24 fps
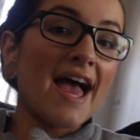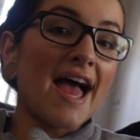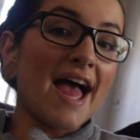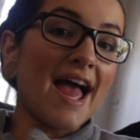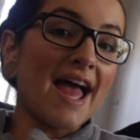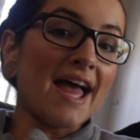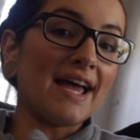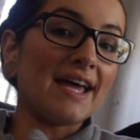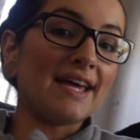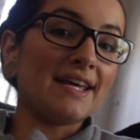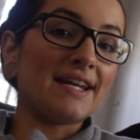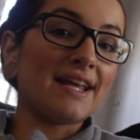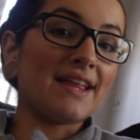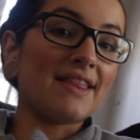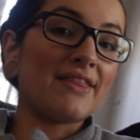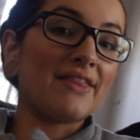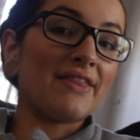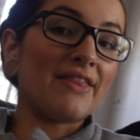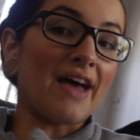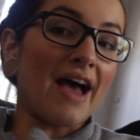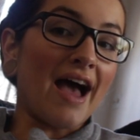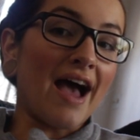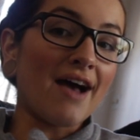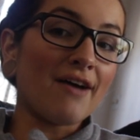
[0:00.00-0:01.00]
and
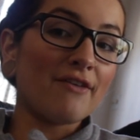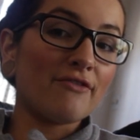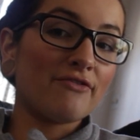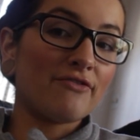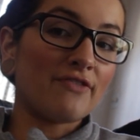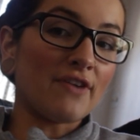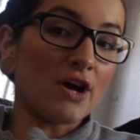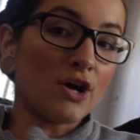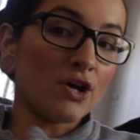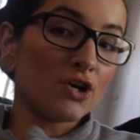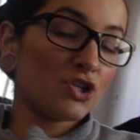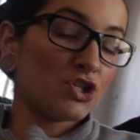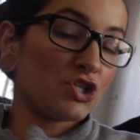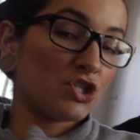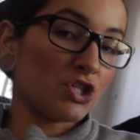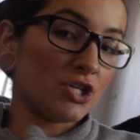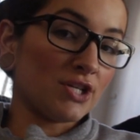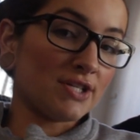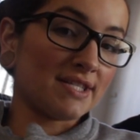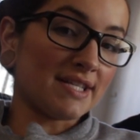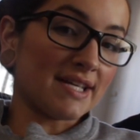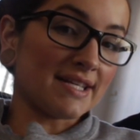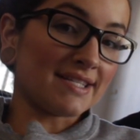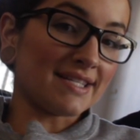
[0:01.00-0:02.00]
that felt
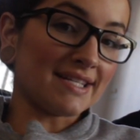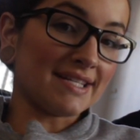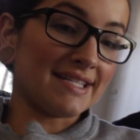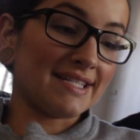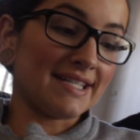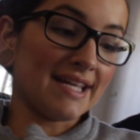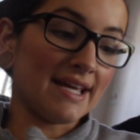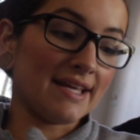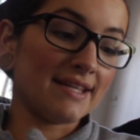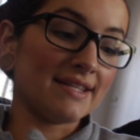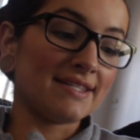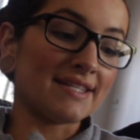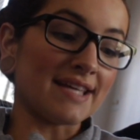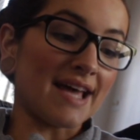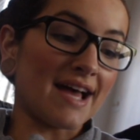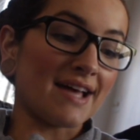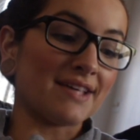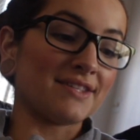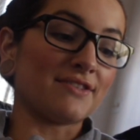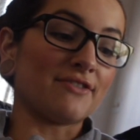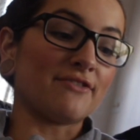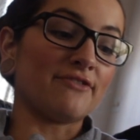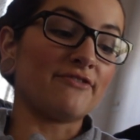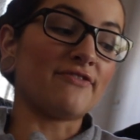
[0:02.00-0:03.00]
just as intense
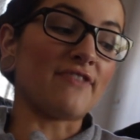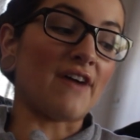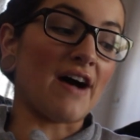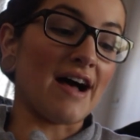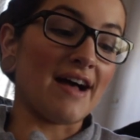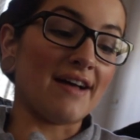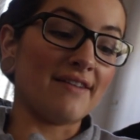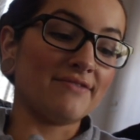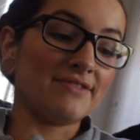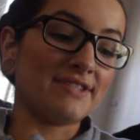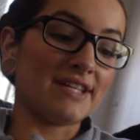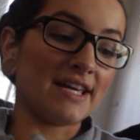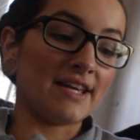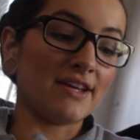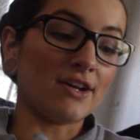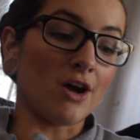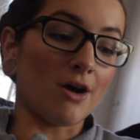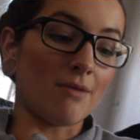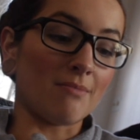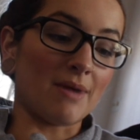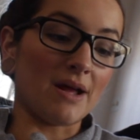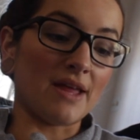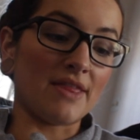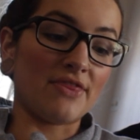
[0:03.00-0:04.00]
as a 5 did
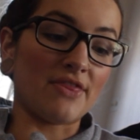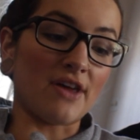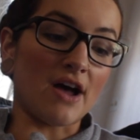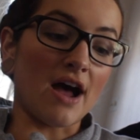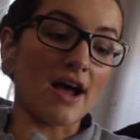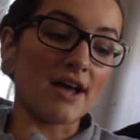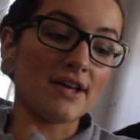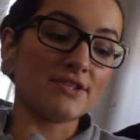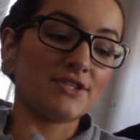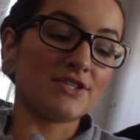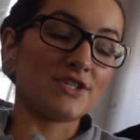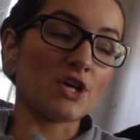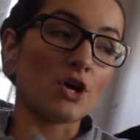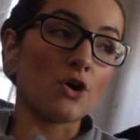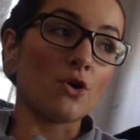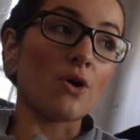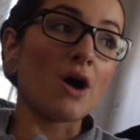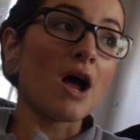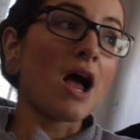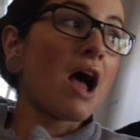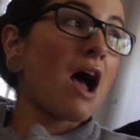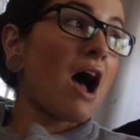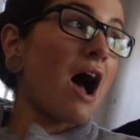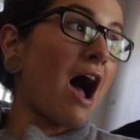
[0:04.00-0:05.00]
on my thighs.
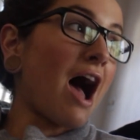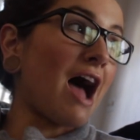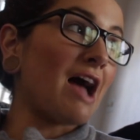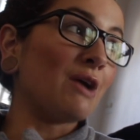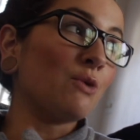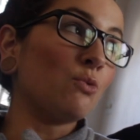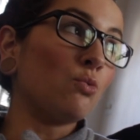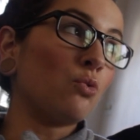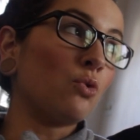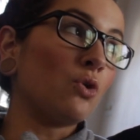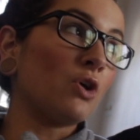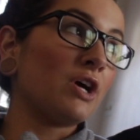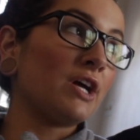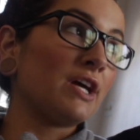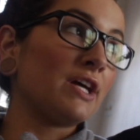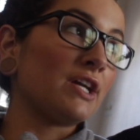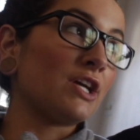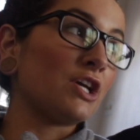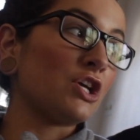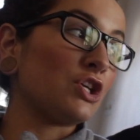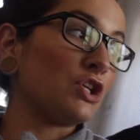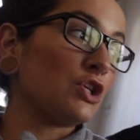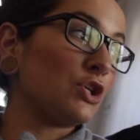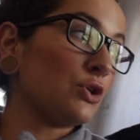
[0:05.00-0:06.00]
So I
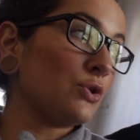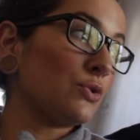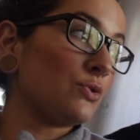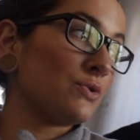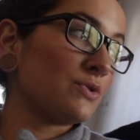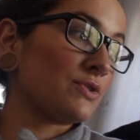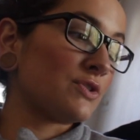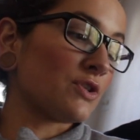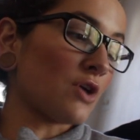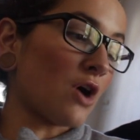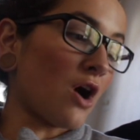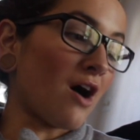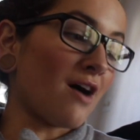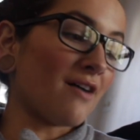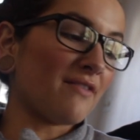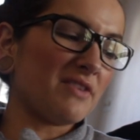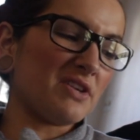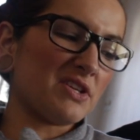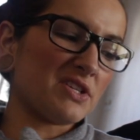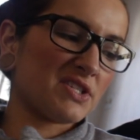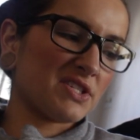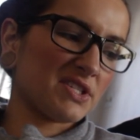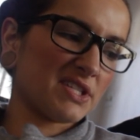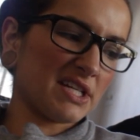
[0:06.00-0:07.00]
would use,
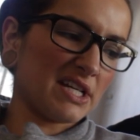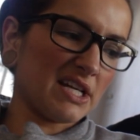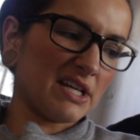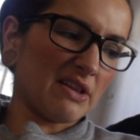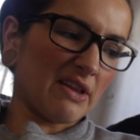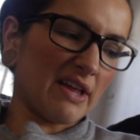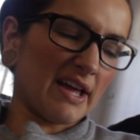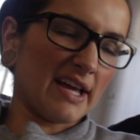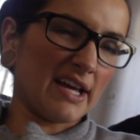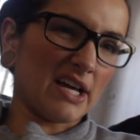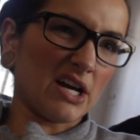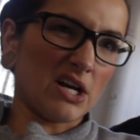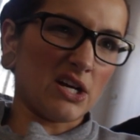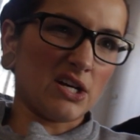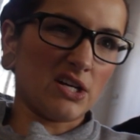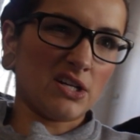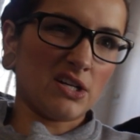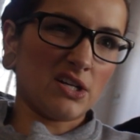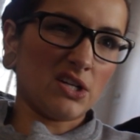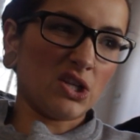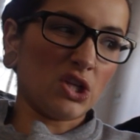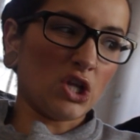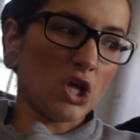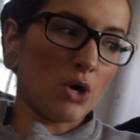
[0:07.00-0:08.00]
obviously, like
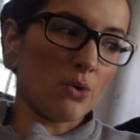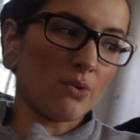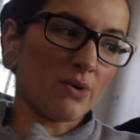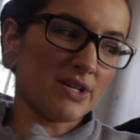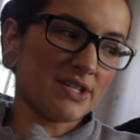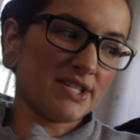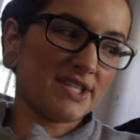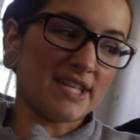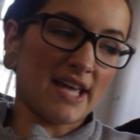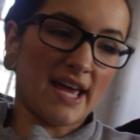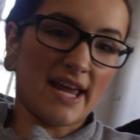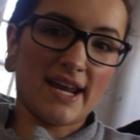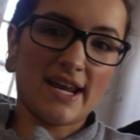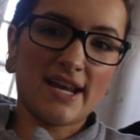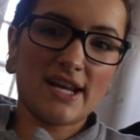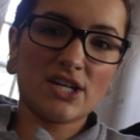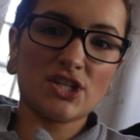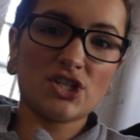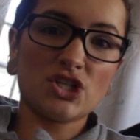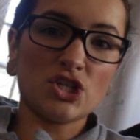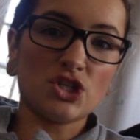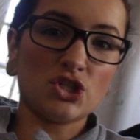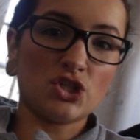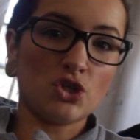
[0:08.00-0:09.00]
a lower setting
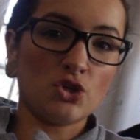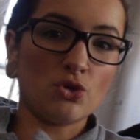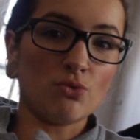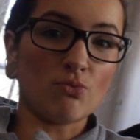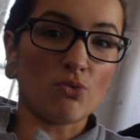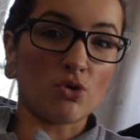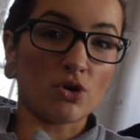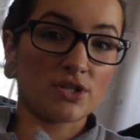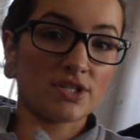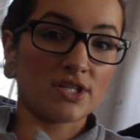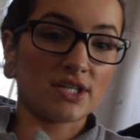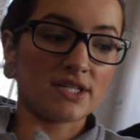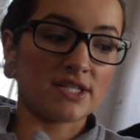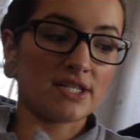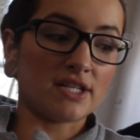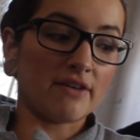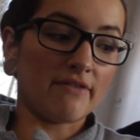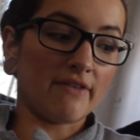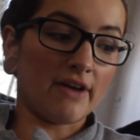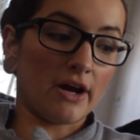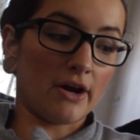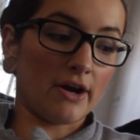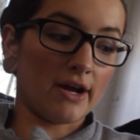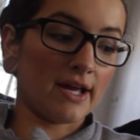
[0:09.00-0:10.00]
to do more
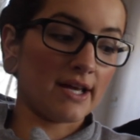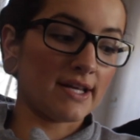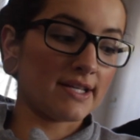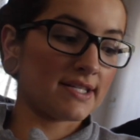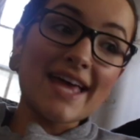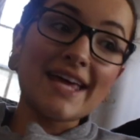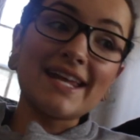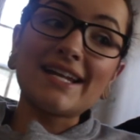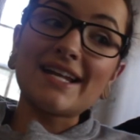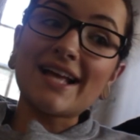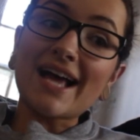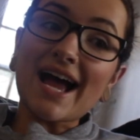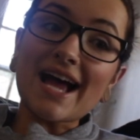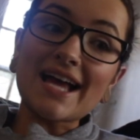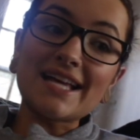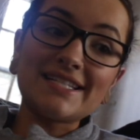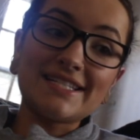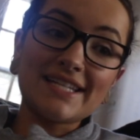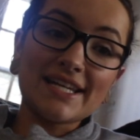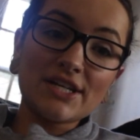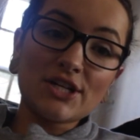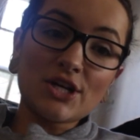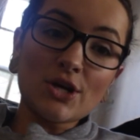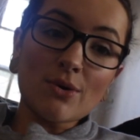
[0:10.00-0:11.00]
sensitive areas. And I
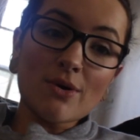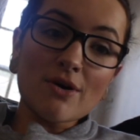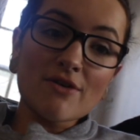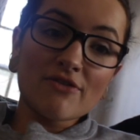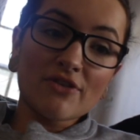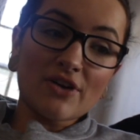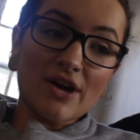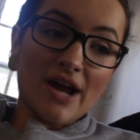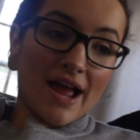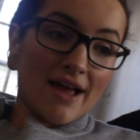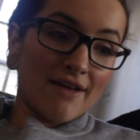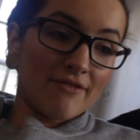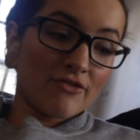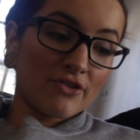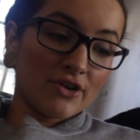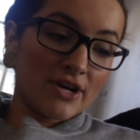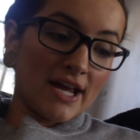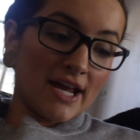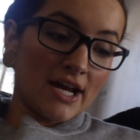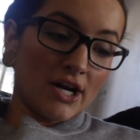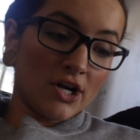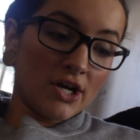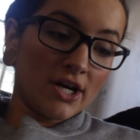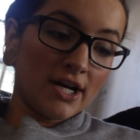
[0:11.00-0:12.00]
did go over
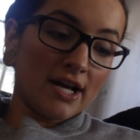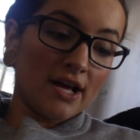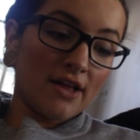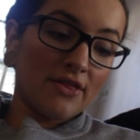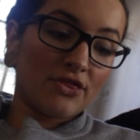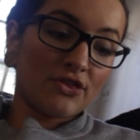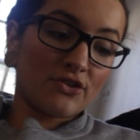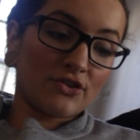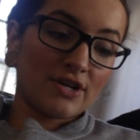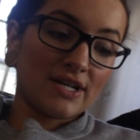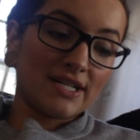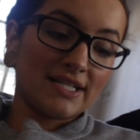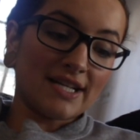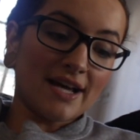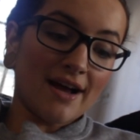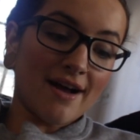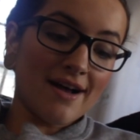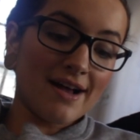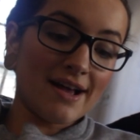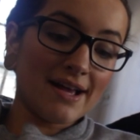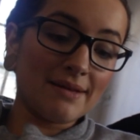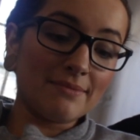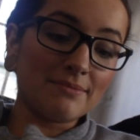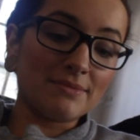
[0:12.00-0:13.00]
every area 3
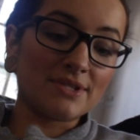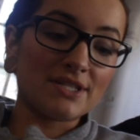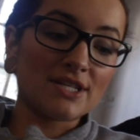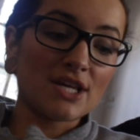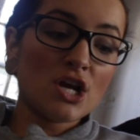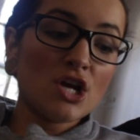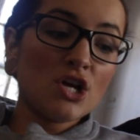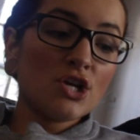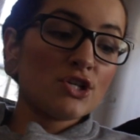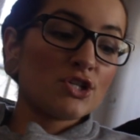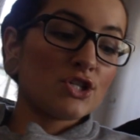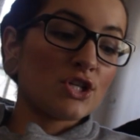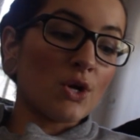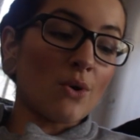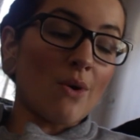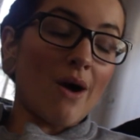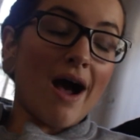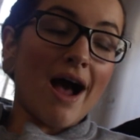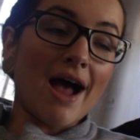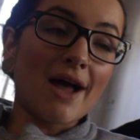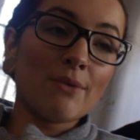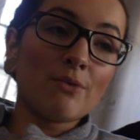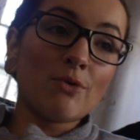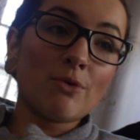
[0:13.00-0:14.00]
times. So
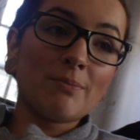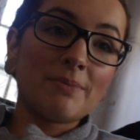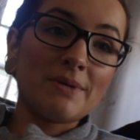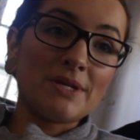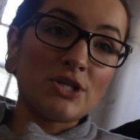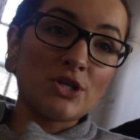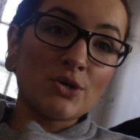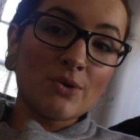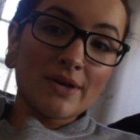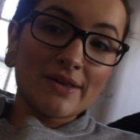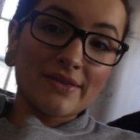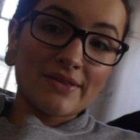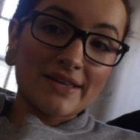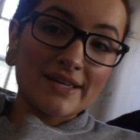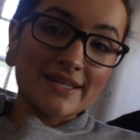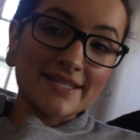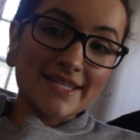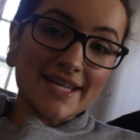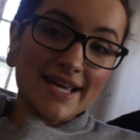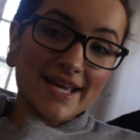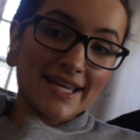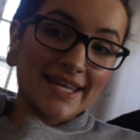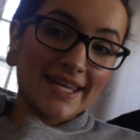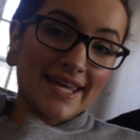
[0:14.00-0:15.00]
I will be doing this
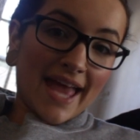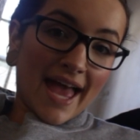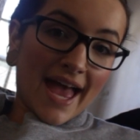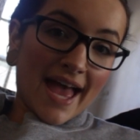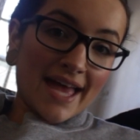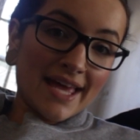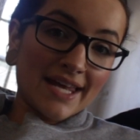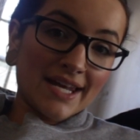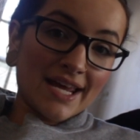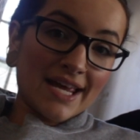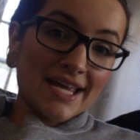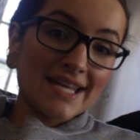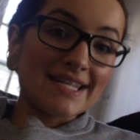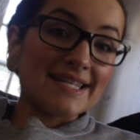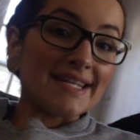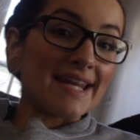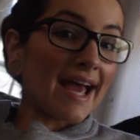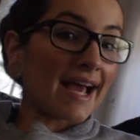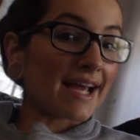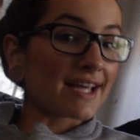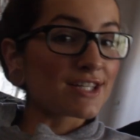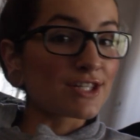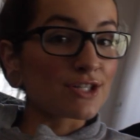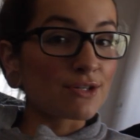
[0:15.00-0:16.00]
again
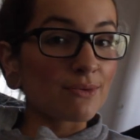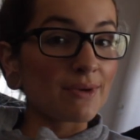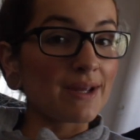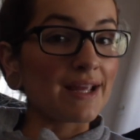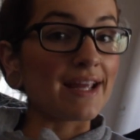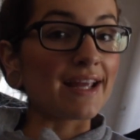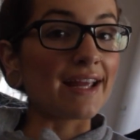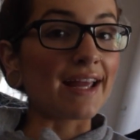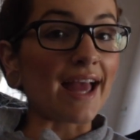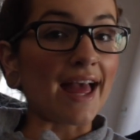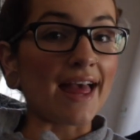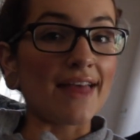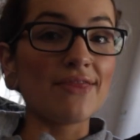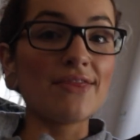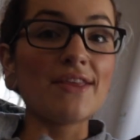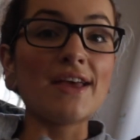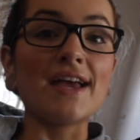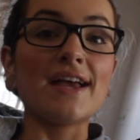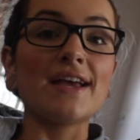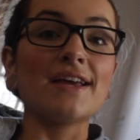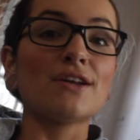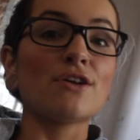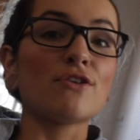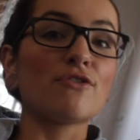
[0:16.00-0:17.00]
next week and
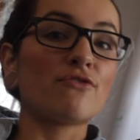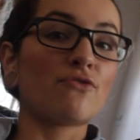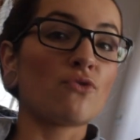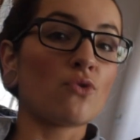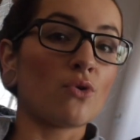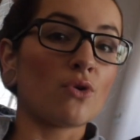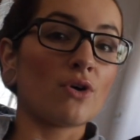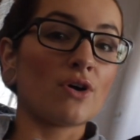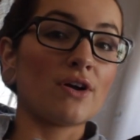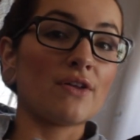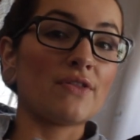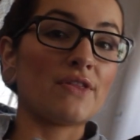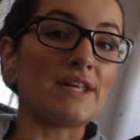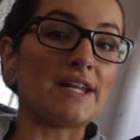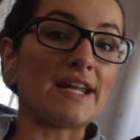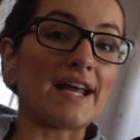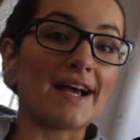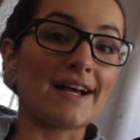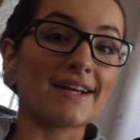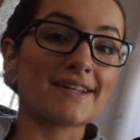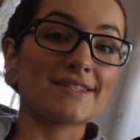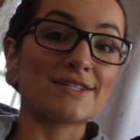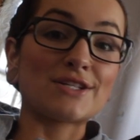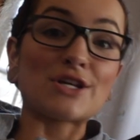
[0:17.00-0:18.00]
then for the
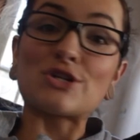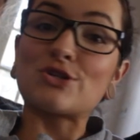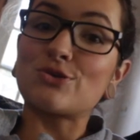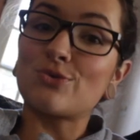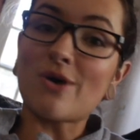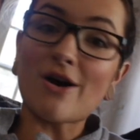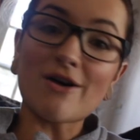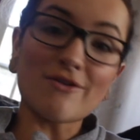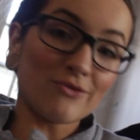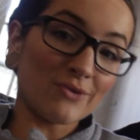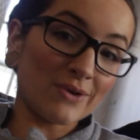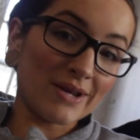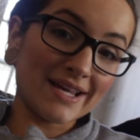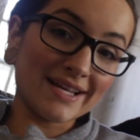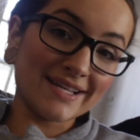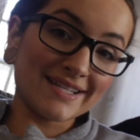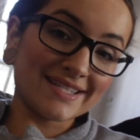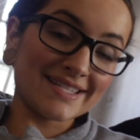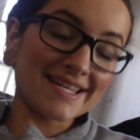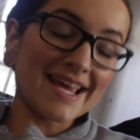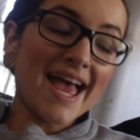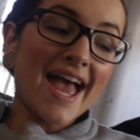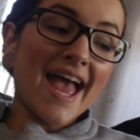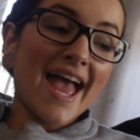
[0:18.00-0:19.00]
next 12
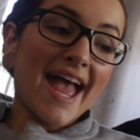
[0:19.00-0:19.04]
weeks.